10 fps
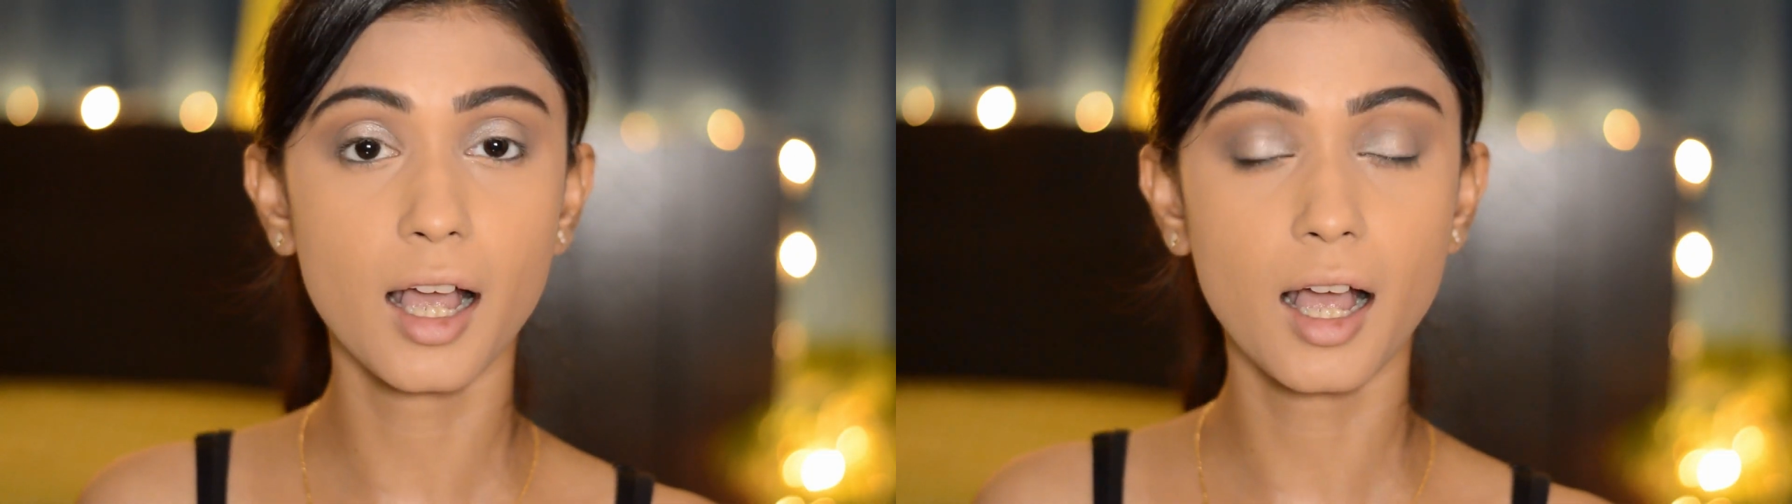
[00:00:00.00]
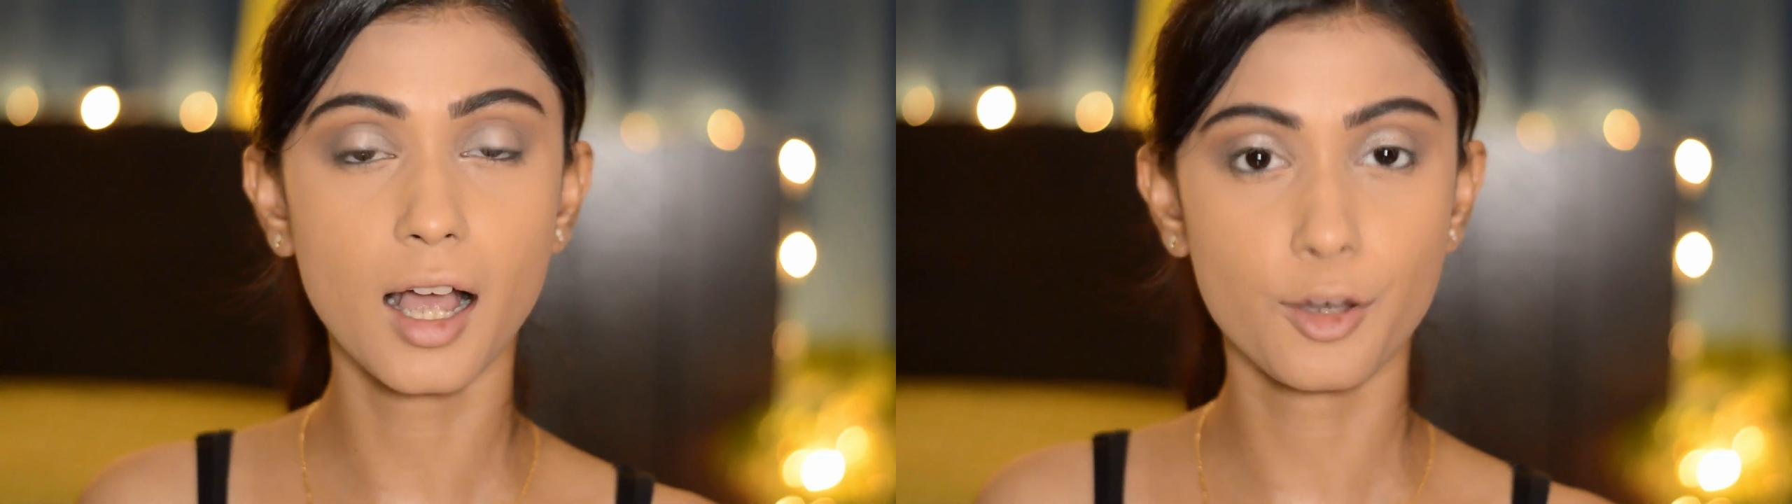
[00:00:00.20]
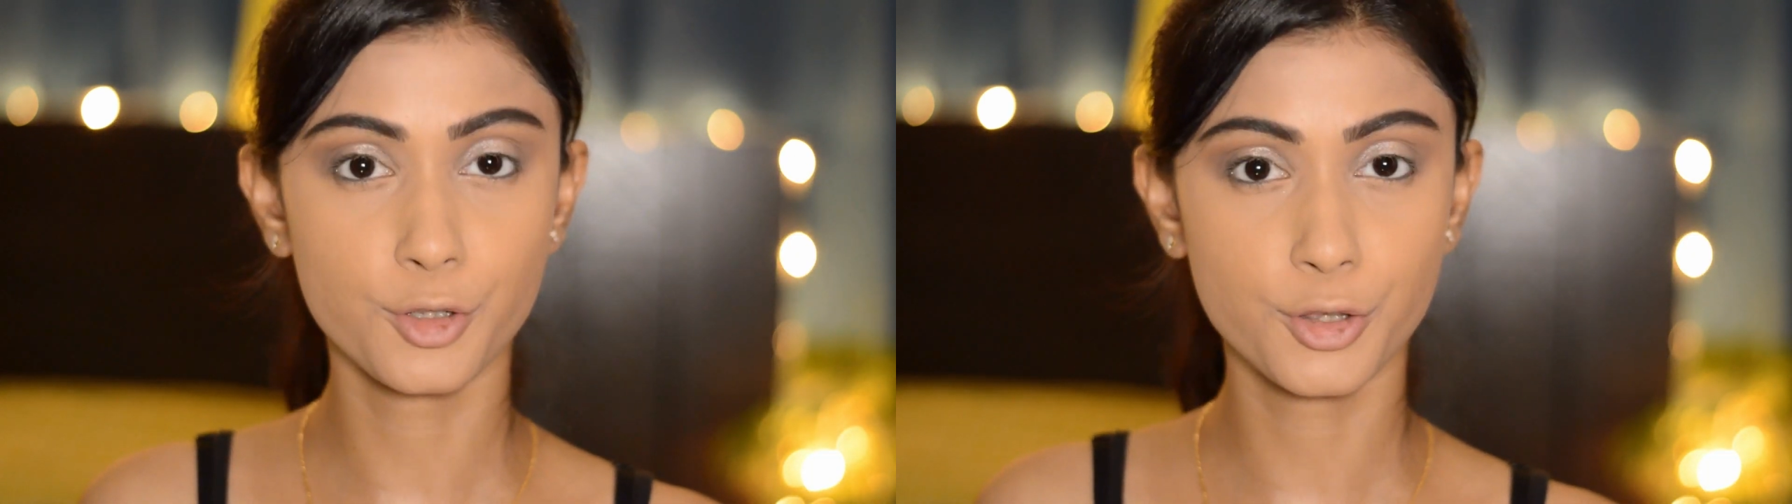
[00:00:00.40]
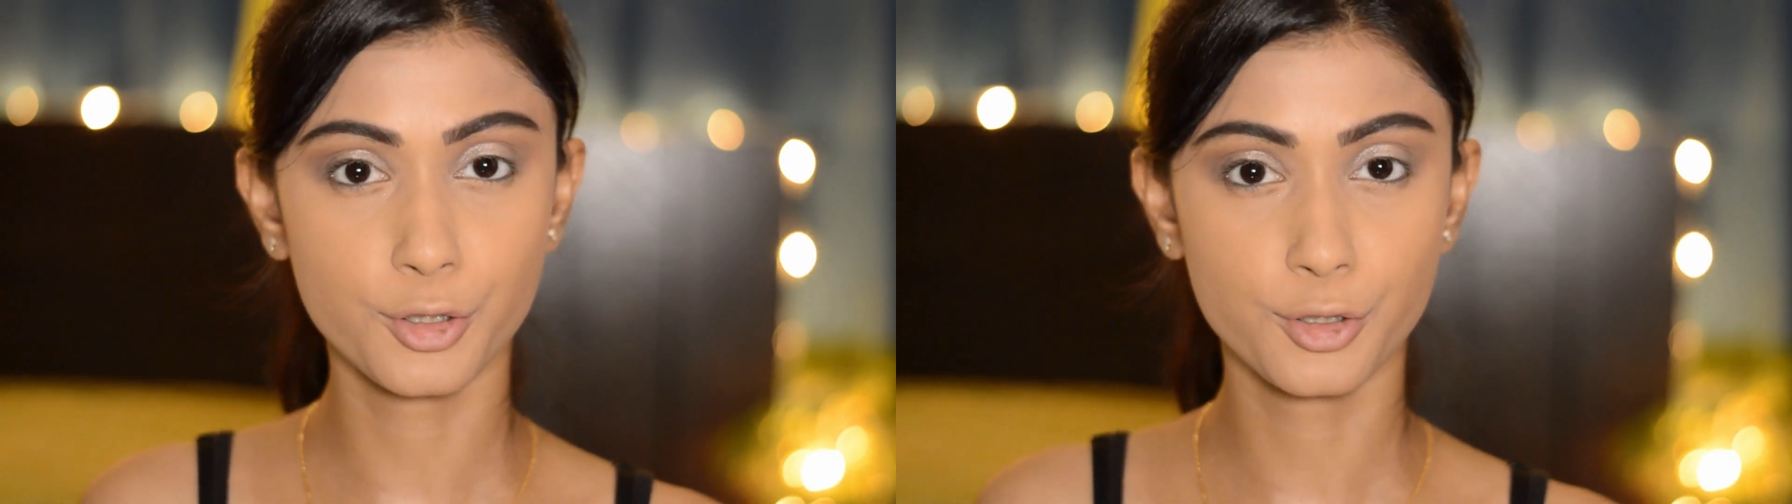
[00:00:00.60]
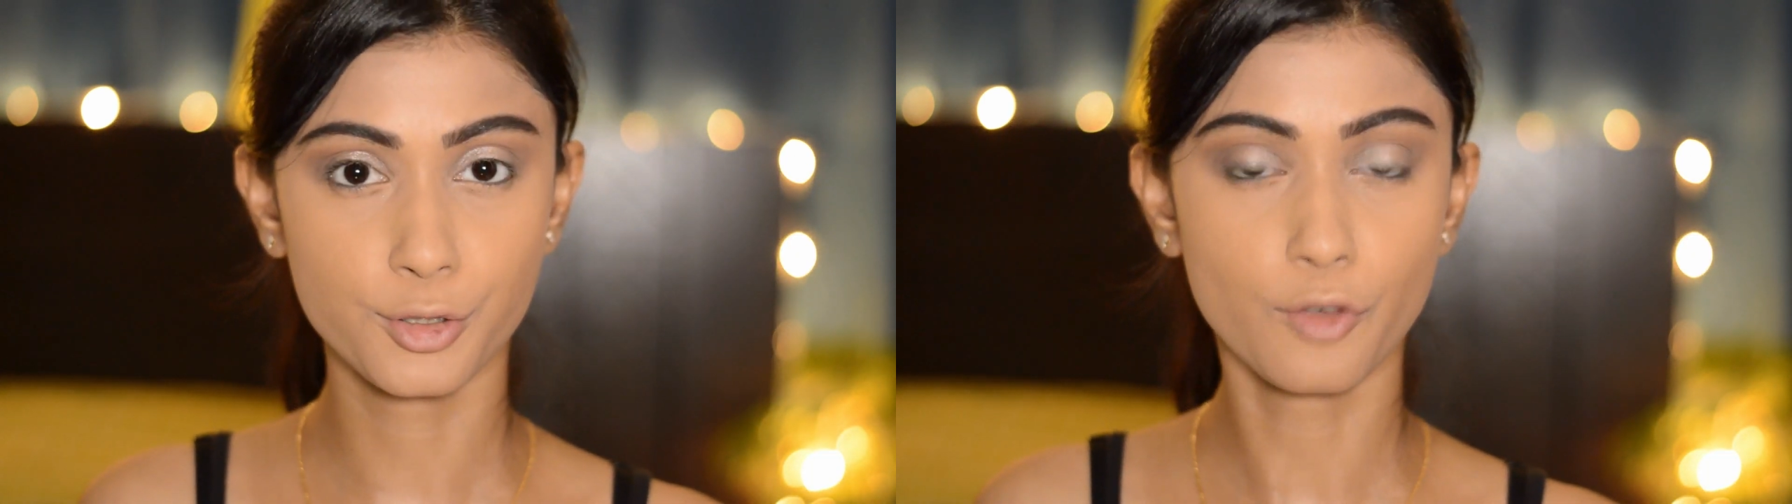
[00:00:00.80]
outer
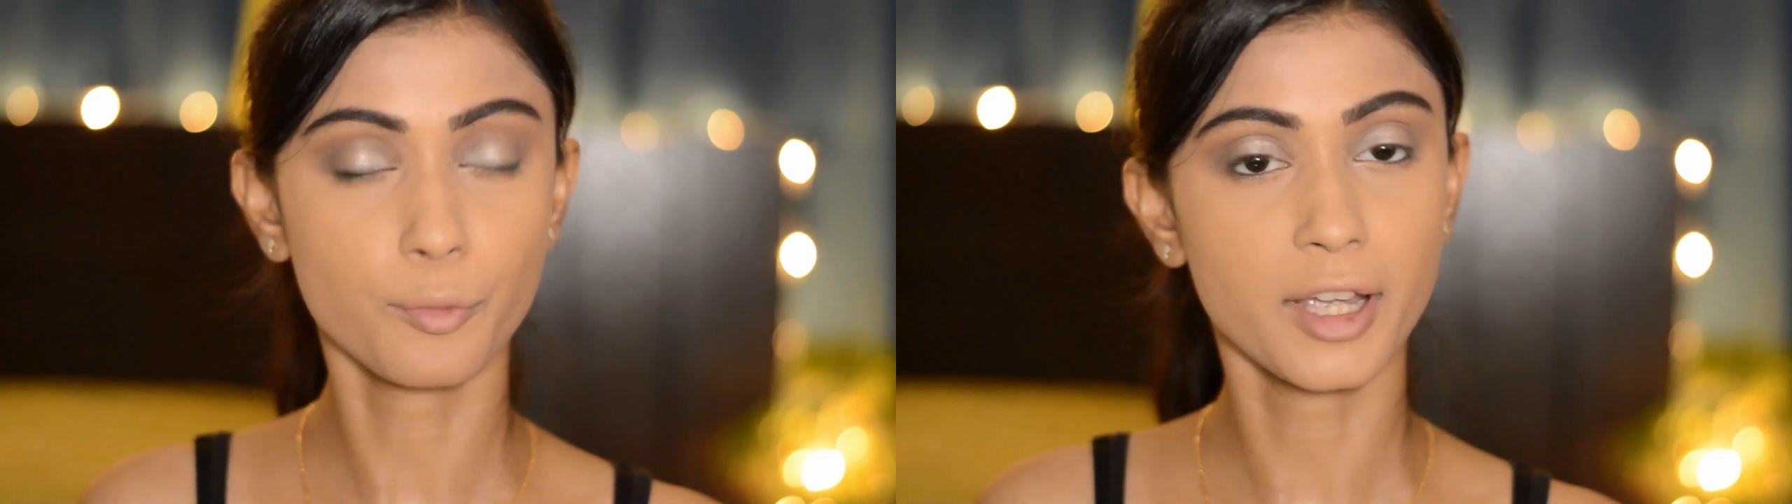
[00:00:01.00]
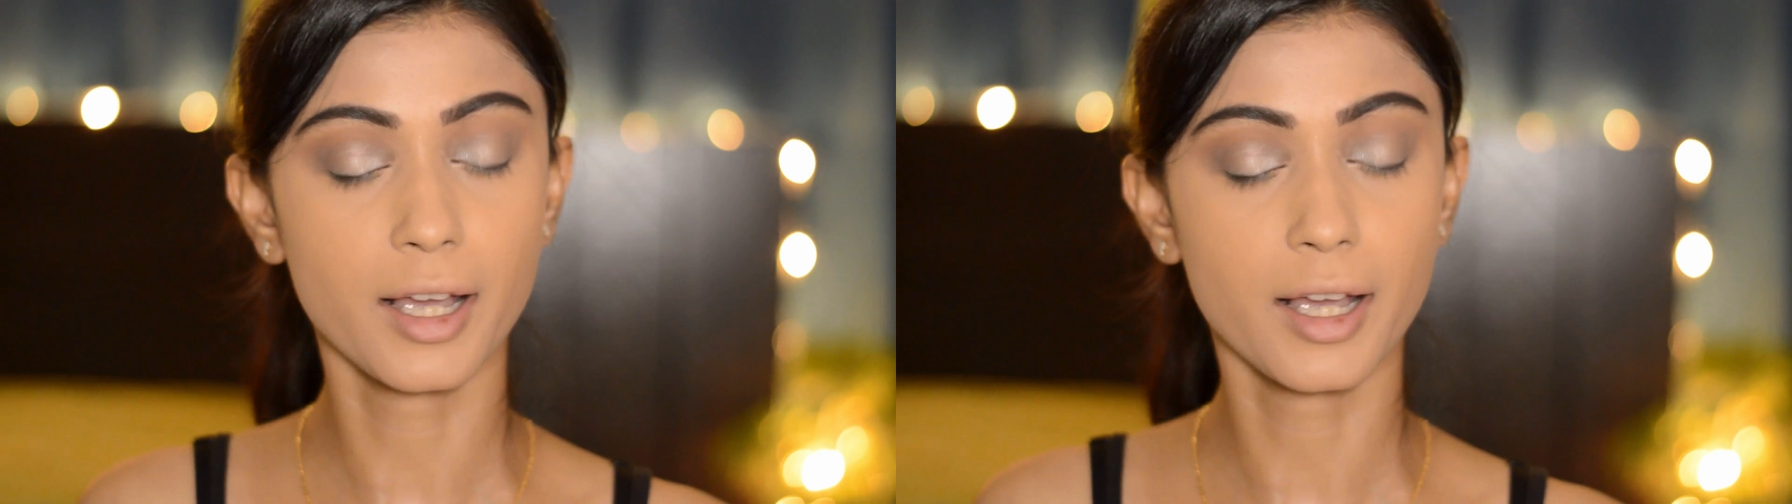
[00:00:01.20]
third of my